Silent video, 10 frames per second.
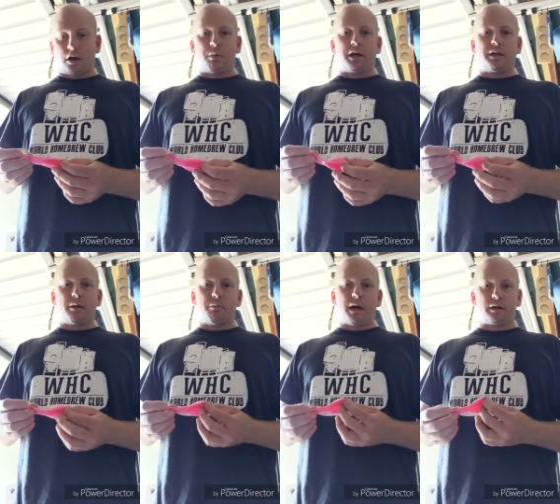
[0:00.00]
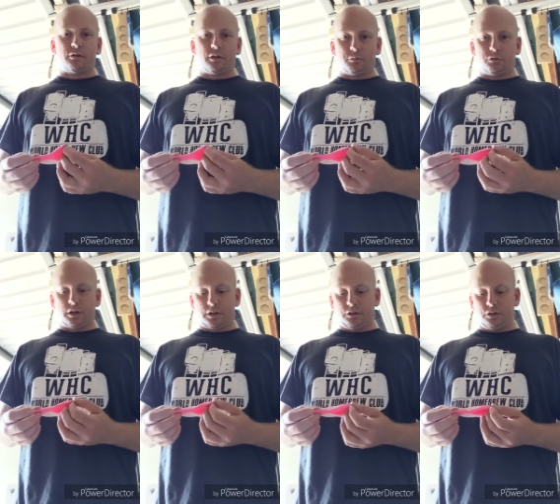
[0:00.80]
I may come back at some
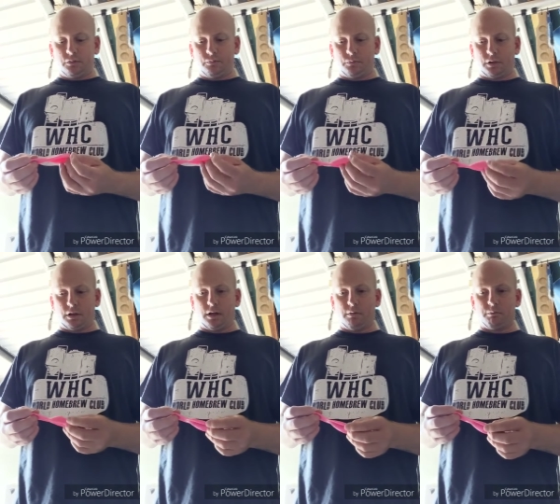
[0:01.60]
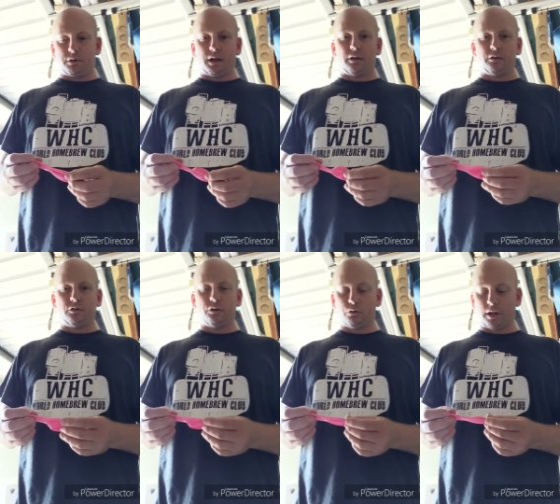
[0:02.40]
stage, but
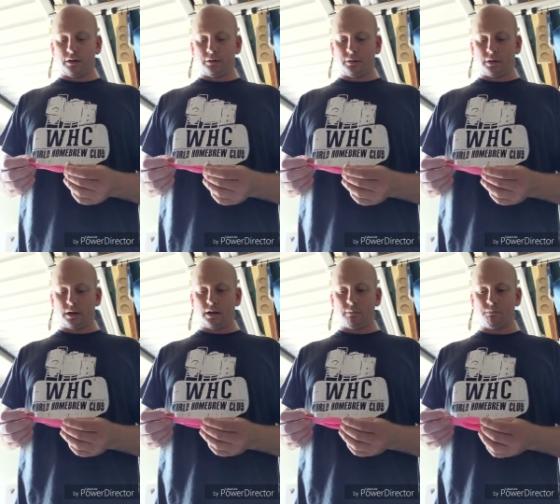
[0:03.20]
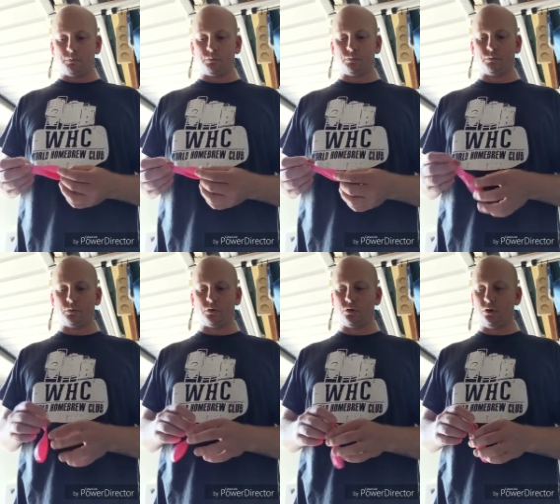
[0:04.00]
until then,
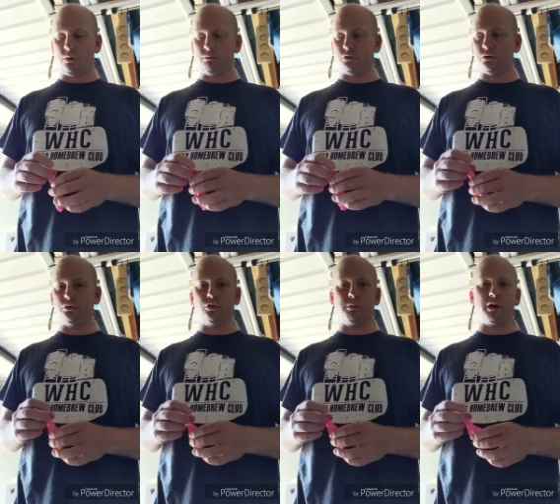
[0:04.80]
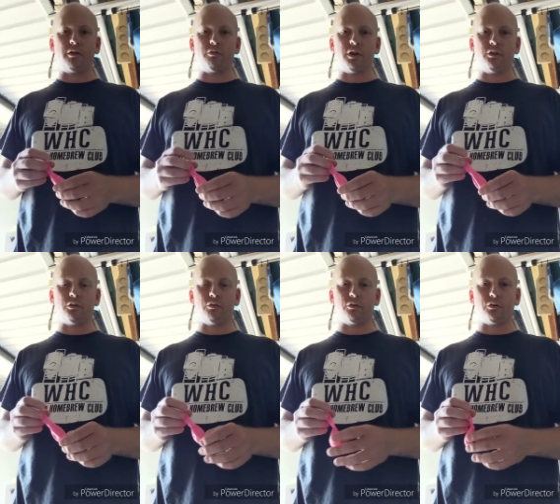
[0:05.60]
I'm sort of doing my own
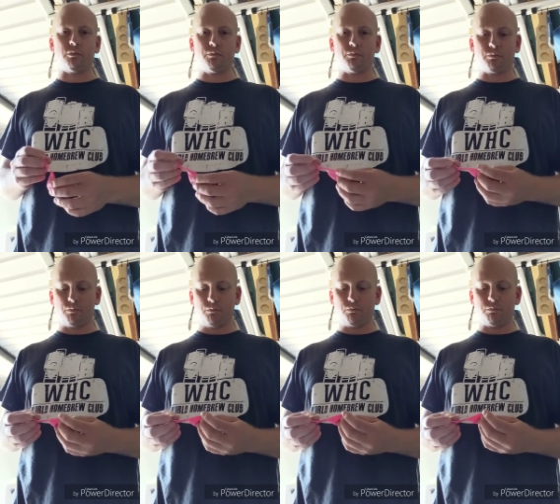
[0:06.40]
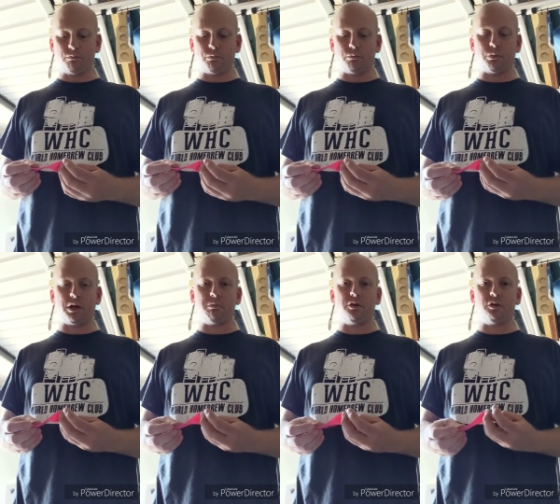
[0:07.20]
things. I'm
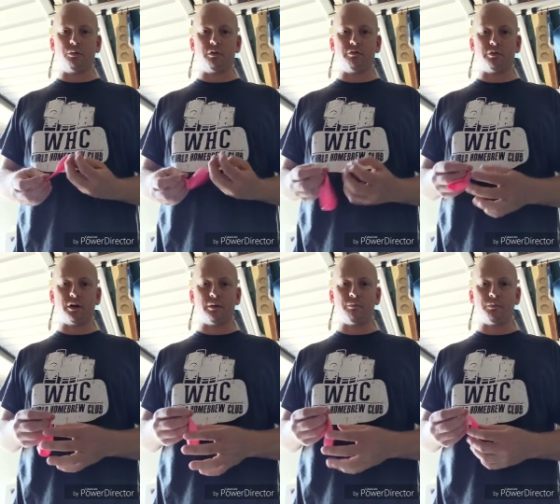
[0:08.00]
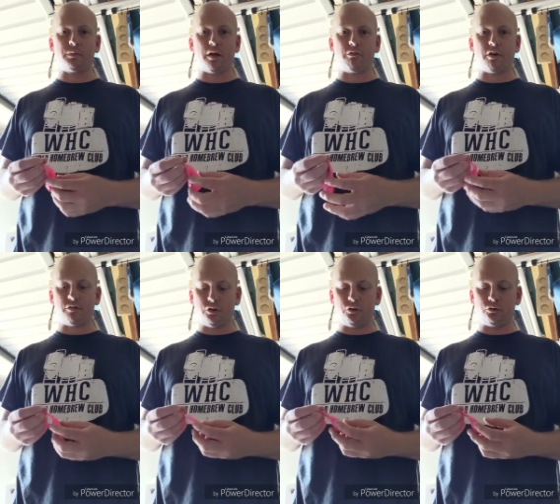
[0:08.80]
pretty busy with other
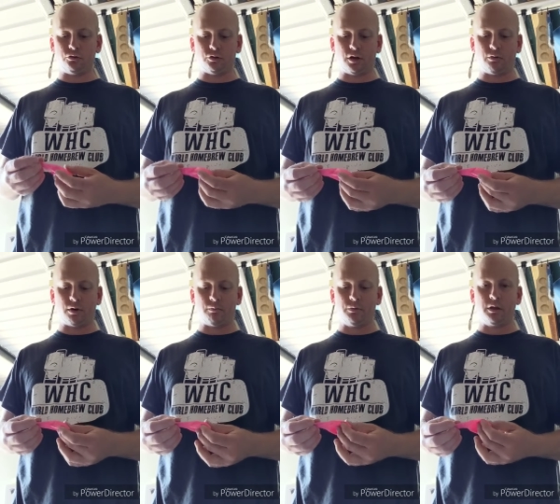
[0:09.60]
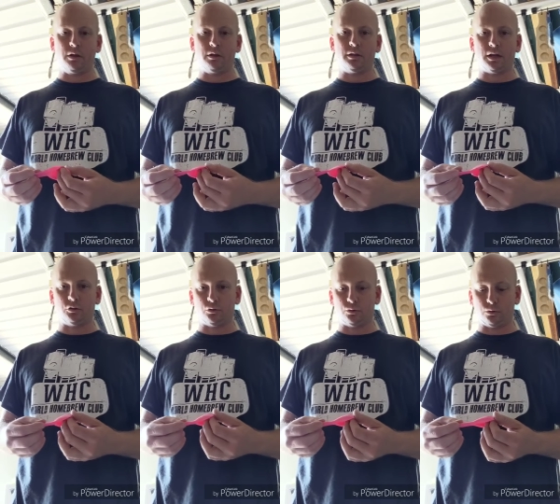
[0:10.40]
avenues, so
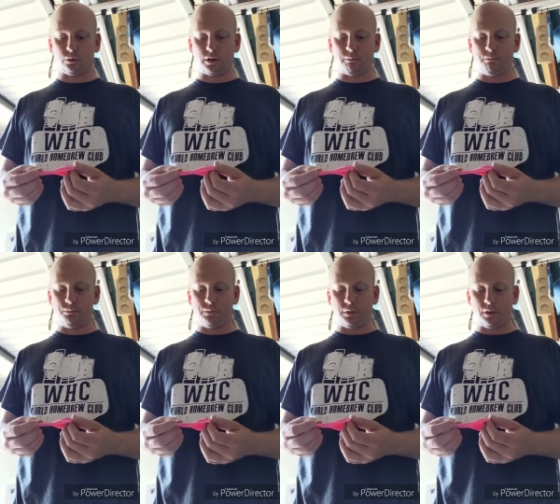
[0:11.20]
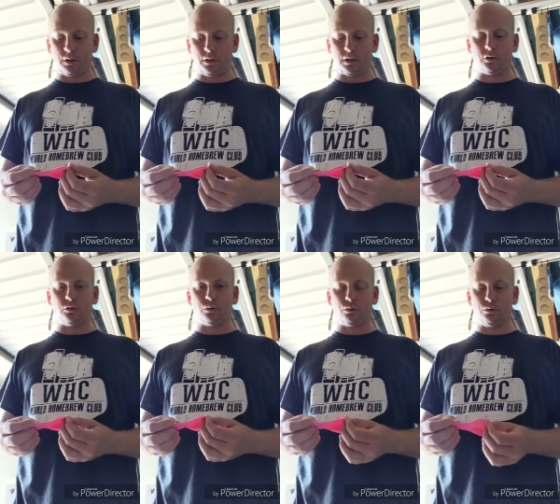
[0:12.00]
that's all
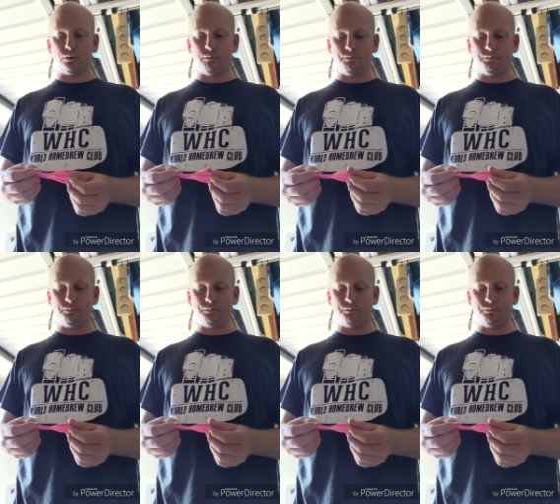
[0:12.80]
good.